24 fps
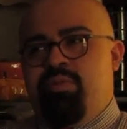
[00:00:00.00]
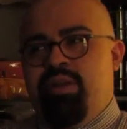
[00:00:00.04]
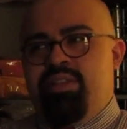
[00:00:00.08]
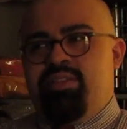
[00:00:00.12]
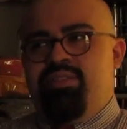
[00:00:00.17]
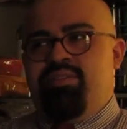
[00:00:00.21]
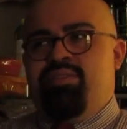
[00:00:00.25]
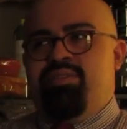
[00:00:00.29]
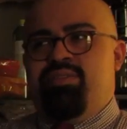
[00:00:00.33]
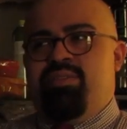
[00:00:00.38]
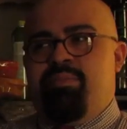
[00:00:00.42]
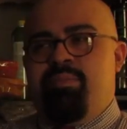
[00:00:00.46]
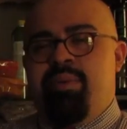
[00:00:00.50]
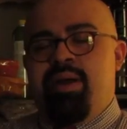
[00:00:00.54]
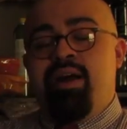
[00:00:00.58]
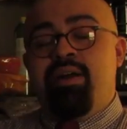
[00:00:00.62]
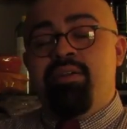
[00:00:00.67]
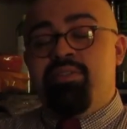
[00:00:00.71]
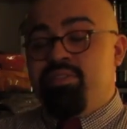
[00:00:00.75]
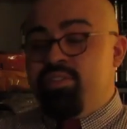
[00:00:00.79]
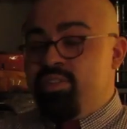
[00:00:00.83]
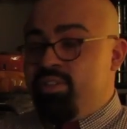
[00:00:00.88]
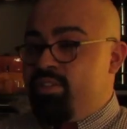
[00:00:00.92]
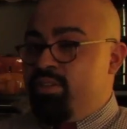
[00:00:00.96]
that's
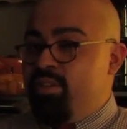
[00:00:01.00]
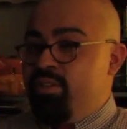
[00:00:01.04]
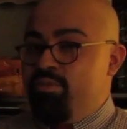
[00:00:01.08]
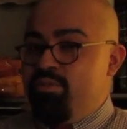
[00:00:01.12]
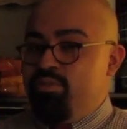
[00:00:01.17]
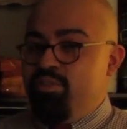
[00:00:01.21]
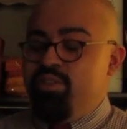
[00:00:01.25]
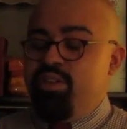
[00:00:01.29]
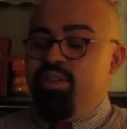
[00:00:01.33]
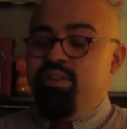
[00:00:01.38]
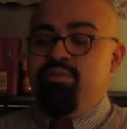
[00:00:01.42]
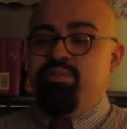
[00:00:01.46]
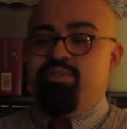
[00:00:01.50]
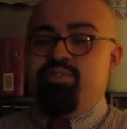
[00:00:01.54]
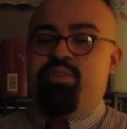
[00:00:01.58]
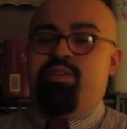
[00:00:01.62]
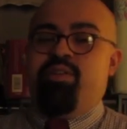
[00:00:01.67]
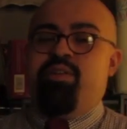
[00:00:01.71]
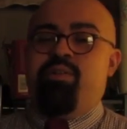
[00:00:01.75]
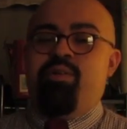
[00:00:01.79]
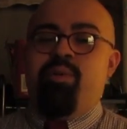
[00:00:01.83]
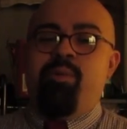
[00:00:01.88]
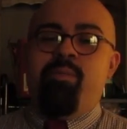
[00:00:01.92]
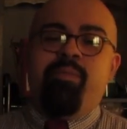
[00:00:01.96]
about 600 years
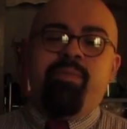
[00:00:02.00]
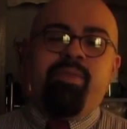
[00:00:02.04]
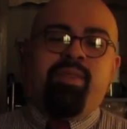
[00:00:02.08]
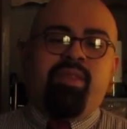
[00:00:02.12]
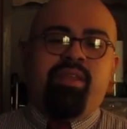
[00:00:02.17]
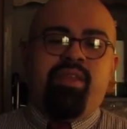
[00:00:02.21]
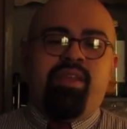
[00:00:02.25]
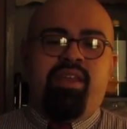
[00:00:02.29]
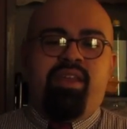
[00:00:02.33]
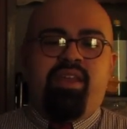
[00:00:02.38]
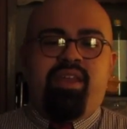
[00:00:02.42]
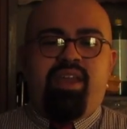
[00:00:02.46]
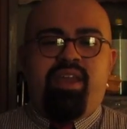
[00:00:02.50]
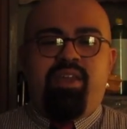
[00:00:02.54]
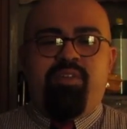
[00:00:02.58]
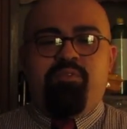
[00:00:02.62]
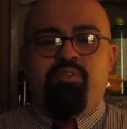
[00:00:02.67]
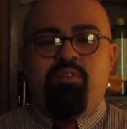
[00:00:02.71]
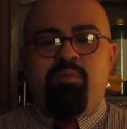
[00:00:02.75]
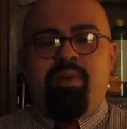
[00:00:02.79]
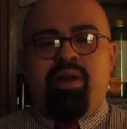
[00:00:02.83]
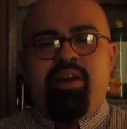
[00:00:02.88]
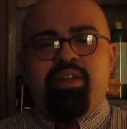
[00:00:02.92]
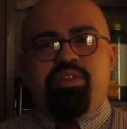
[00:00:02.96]
ago. And
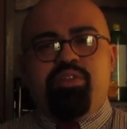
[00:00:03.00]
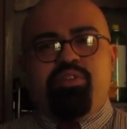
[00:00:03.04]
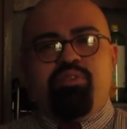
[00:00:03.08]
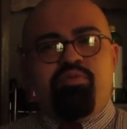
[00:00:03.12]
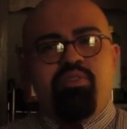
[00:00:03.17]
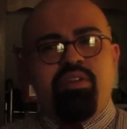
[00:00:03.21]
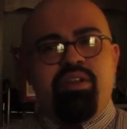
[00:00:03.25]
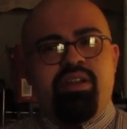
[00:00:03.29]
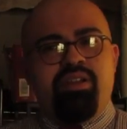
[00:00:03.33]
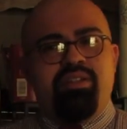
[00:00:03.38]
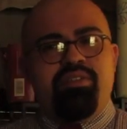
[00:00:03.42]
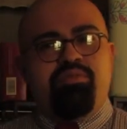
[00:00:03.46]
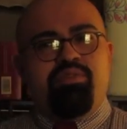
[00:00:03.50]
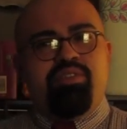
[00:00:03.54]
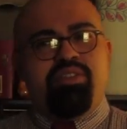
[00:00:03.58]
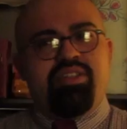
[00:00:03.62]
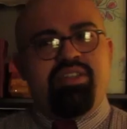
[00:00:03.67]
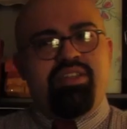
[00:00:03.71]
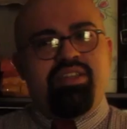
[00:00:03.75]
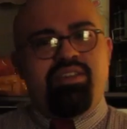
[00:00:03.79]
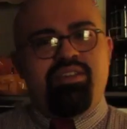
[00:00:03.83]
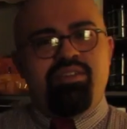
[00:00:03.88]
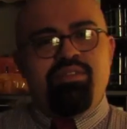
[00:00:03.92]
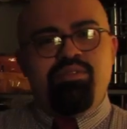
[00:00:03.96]
for about 300
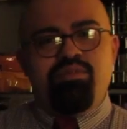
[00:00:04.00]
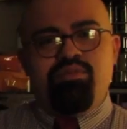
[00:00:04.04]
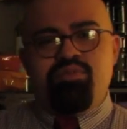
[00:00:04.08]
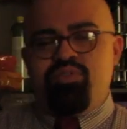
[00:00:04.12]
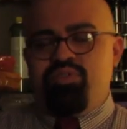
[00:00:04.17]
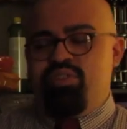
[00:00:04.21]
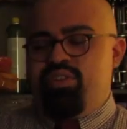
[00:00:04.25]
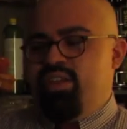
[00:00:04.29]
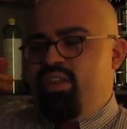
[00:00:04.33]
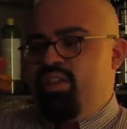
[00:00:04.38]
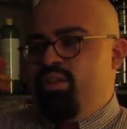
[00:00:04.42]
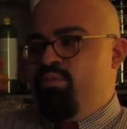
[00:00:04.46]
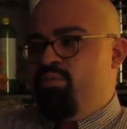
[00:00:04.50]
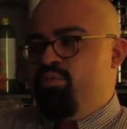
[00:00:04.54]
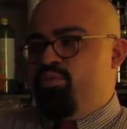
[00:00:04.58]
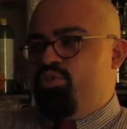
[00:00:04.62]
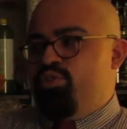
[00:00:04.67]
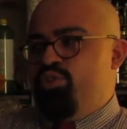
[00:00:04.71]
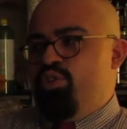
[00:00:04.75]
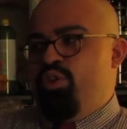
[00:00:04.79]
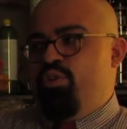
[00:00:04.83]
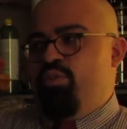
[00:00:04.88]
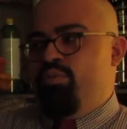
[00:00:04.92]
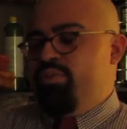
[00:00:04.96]
years, it was
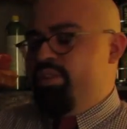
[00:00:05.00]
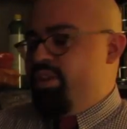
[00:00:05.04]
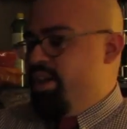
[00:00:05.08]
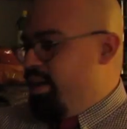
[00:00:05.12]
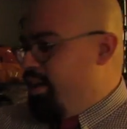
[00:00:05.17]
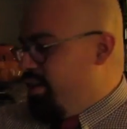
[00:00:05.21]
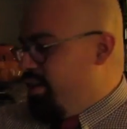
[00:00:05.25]
known